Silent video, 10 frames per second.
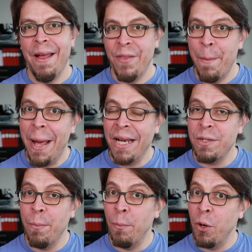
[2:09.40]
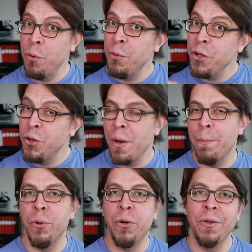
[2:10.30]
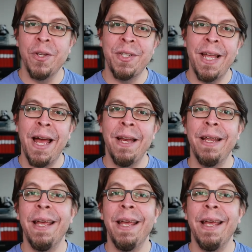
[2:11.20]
The maximum load you can put on the stand